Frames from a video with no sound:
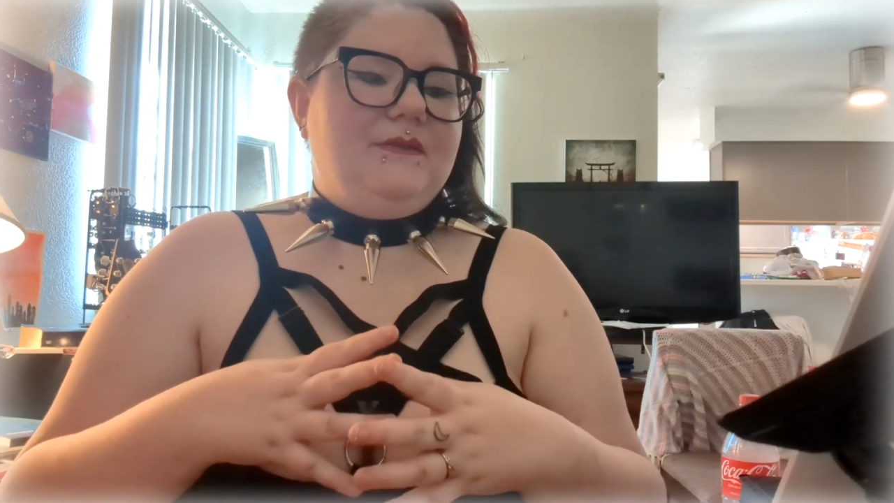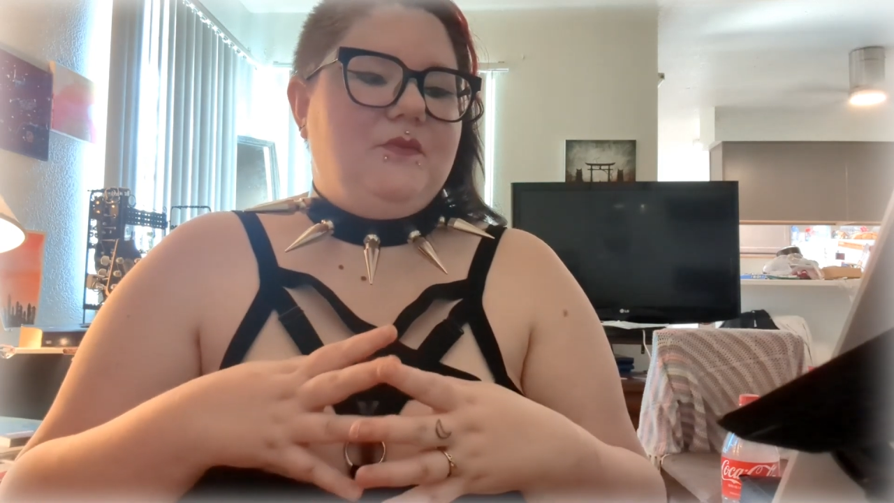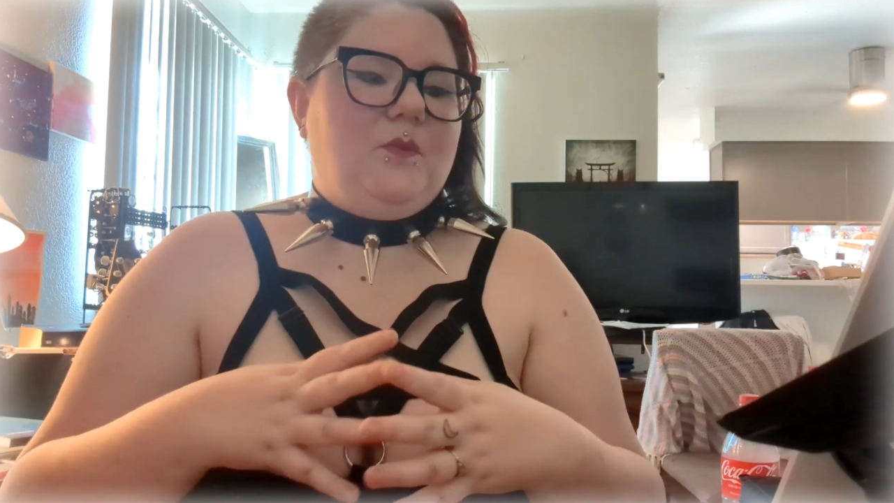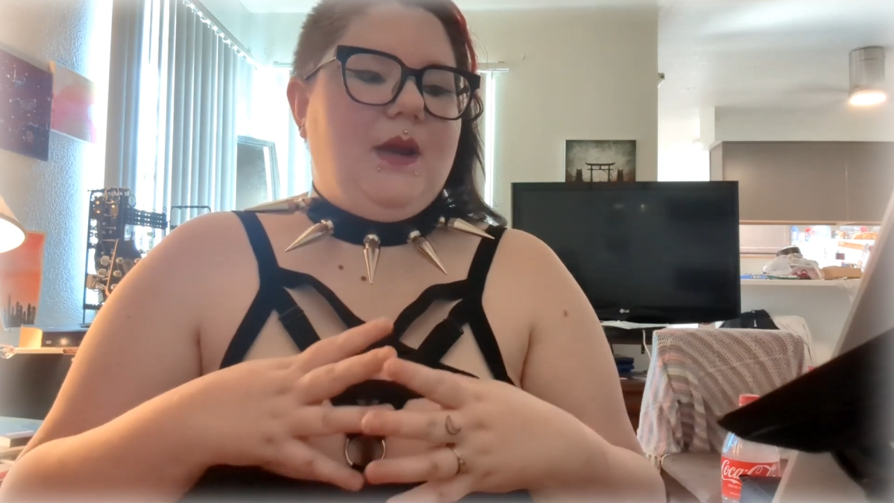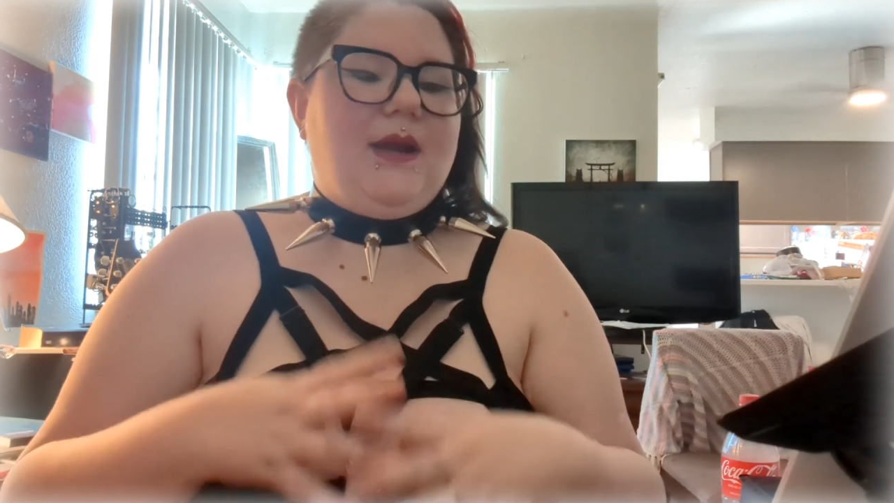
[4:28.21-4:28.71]

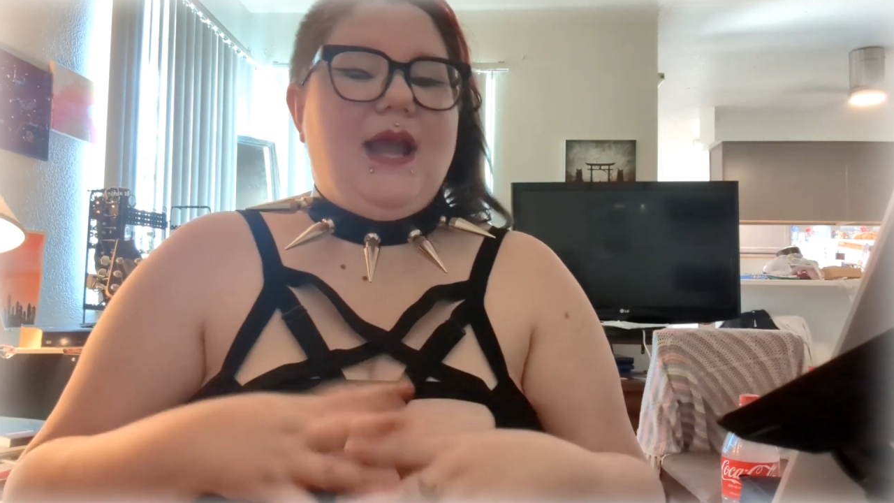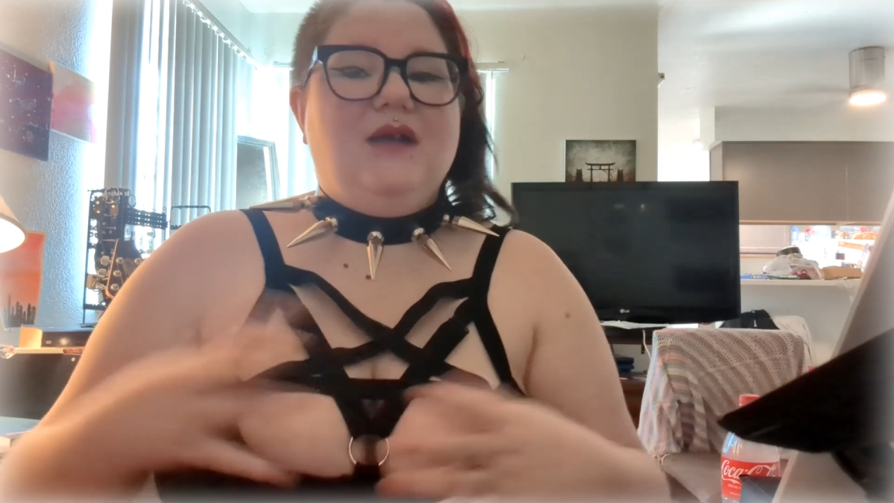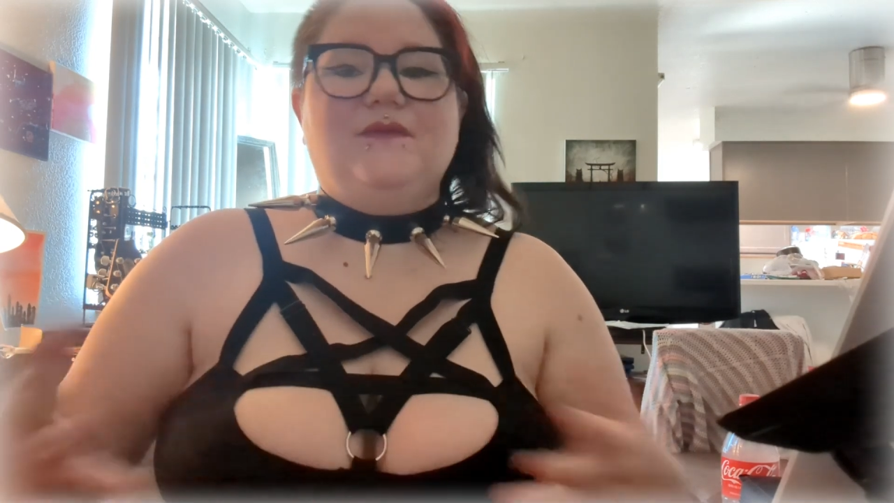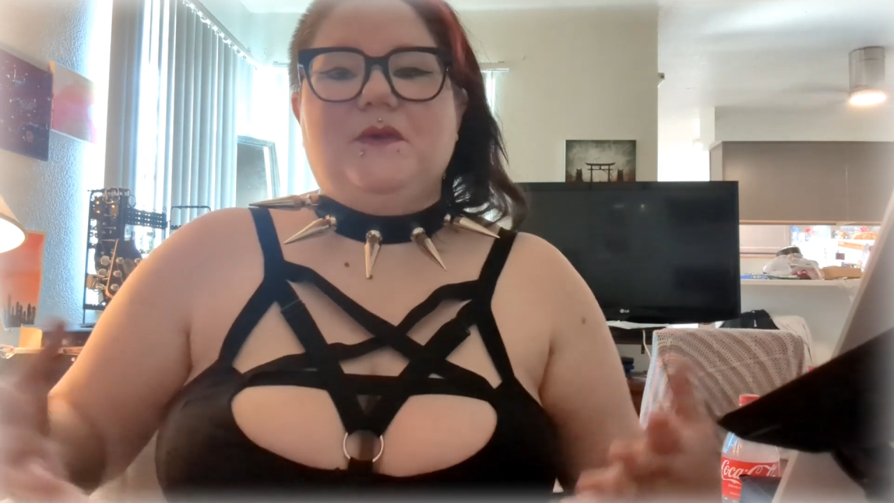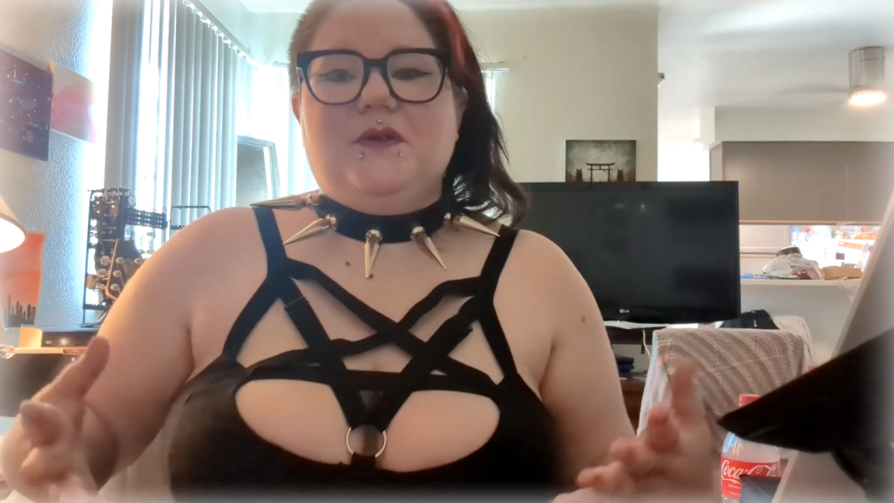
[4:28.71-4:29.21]

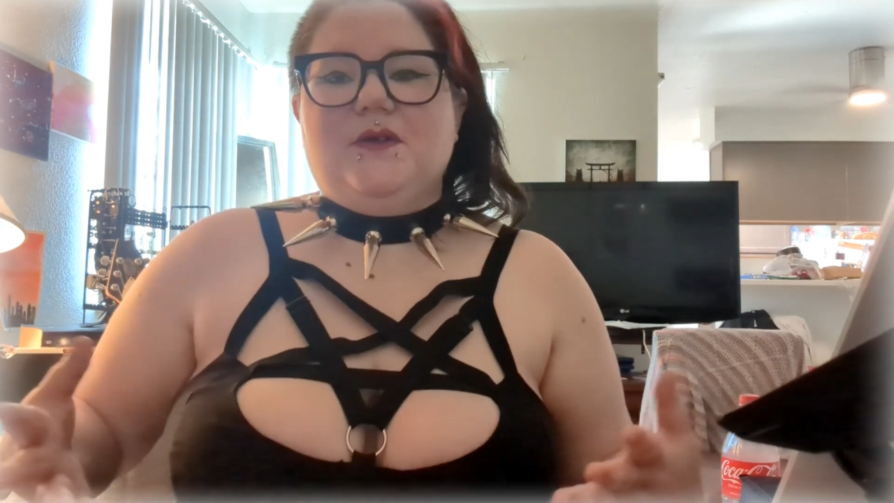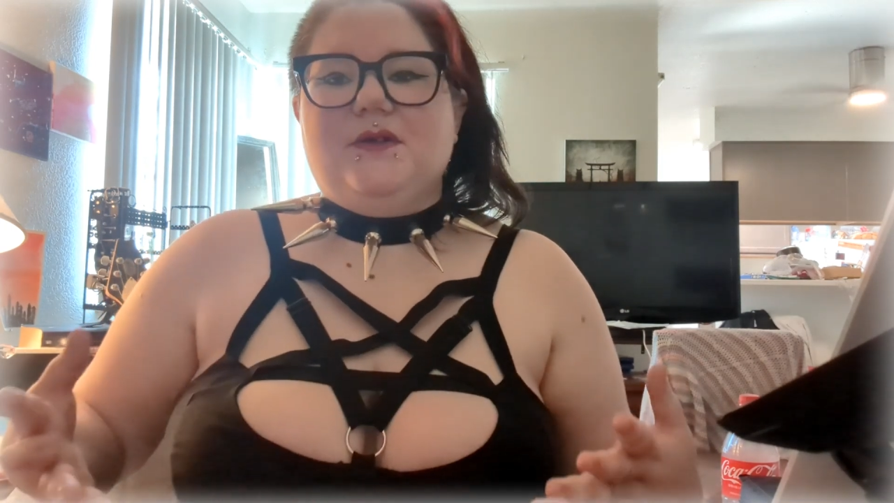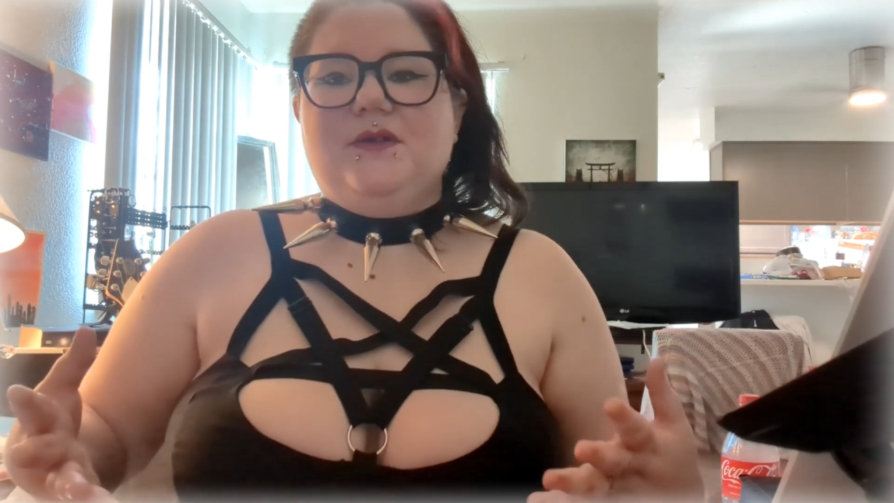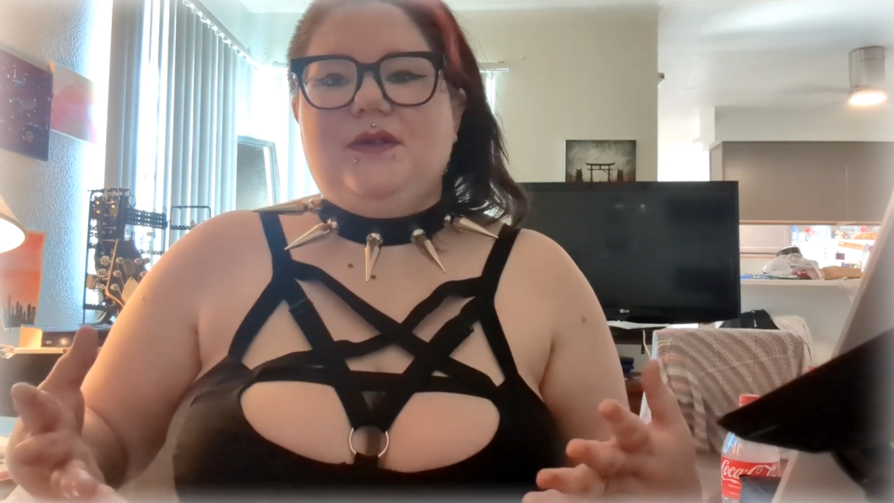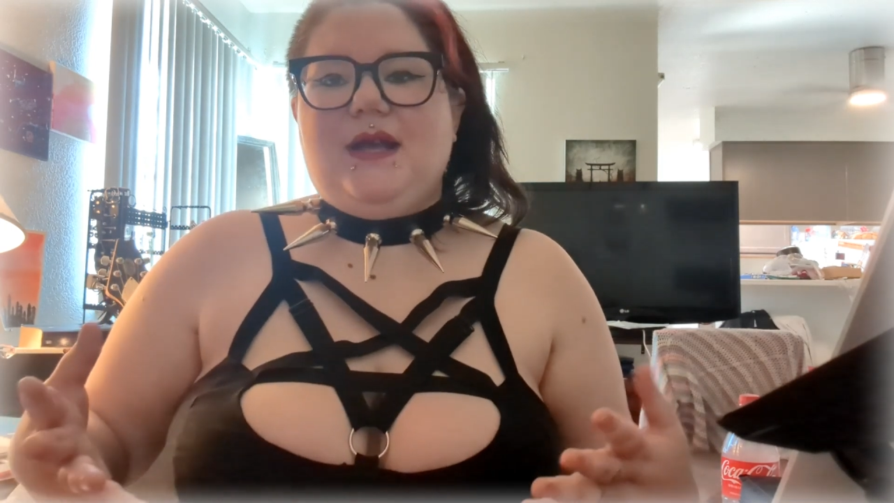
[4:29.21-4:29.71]
wherever